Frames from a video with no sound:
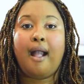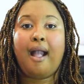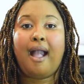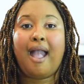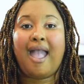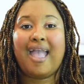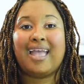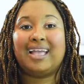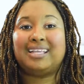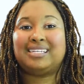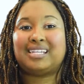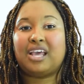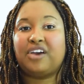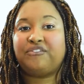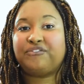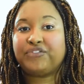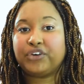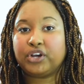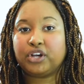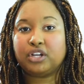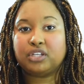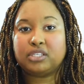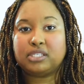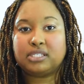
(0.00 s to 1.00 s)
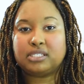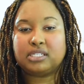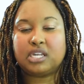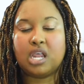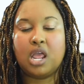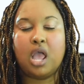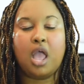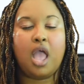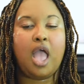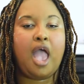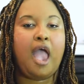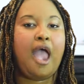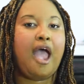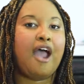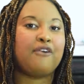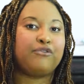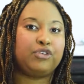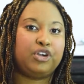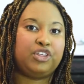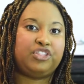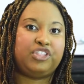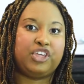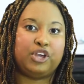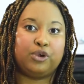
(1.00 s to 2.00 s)
And at first,
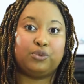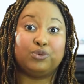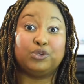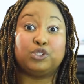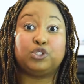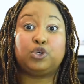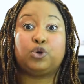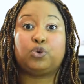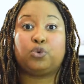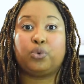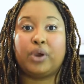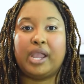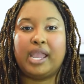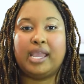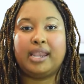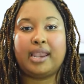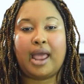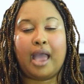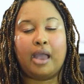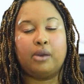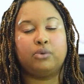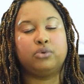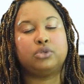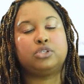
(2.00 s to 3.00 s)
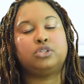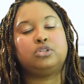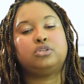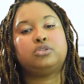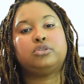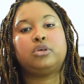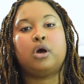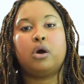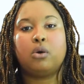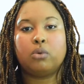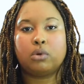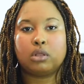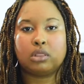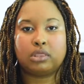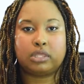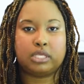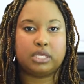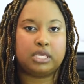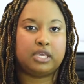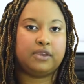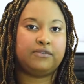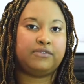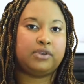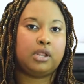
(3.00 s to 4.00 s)
everything was great. I was so
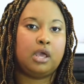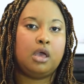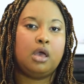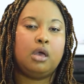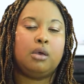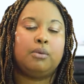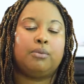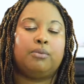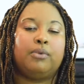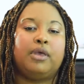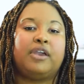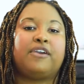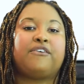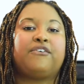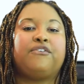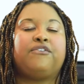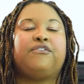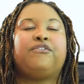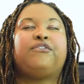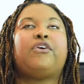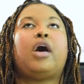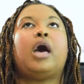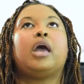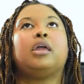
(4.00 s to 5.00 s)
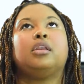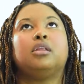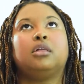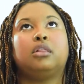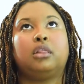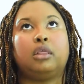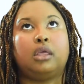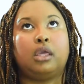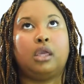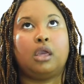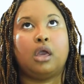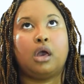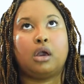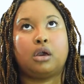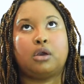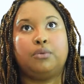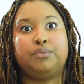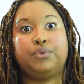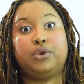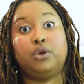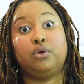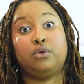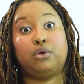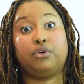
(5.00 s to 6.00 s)
relieved. I'm like, finally, a
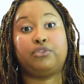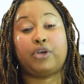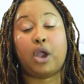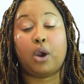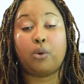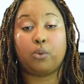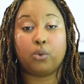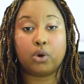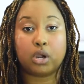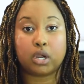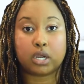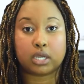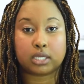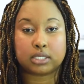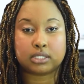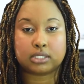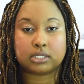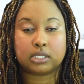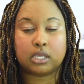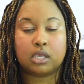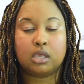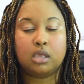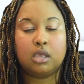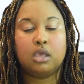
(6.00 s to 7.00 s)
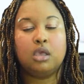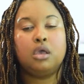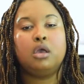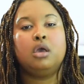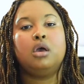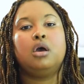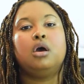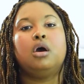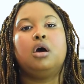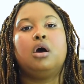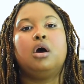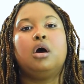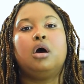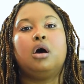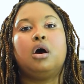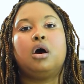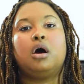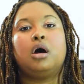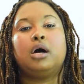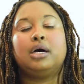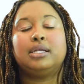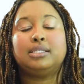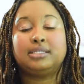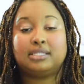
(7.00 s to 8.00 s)
computer that works.
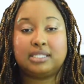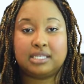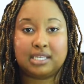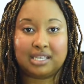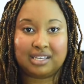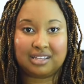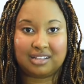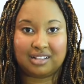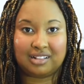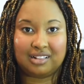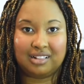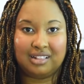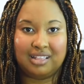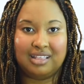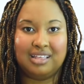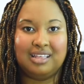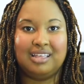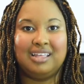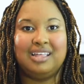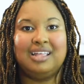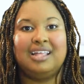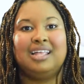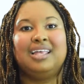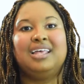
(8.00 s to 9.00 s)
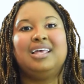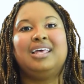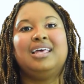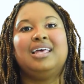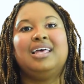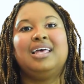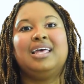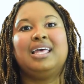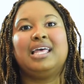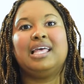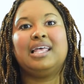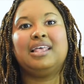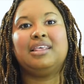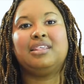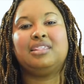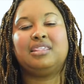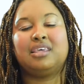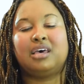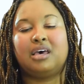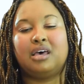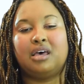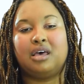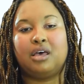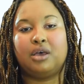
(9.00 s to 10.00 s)
Until
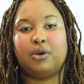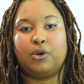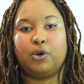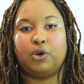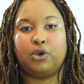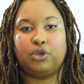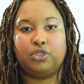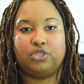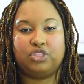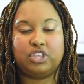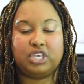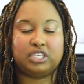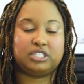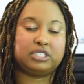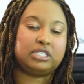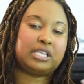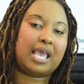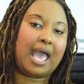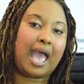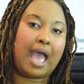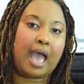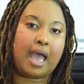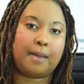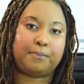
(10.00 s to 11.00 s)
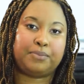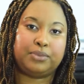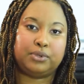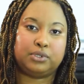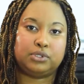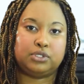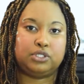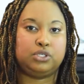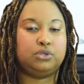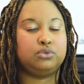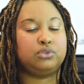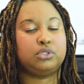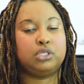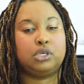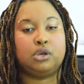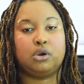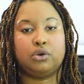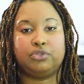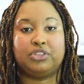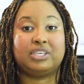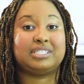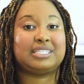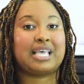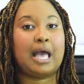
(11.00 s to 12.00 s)
this
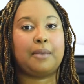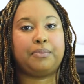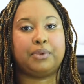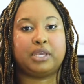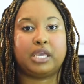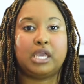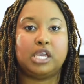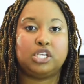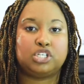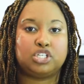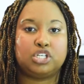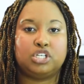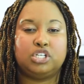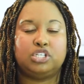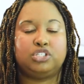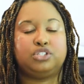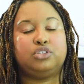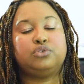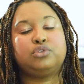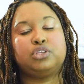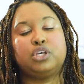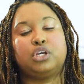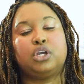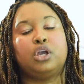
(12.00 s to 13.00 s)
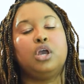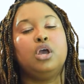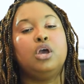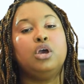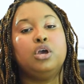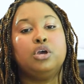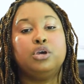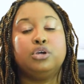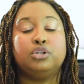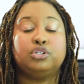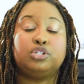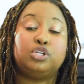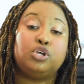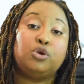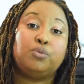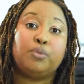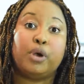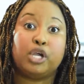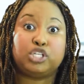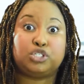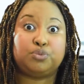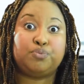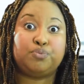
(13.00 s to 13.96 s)
application is using too much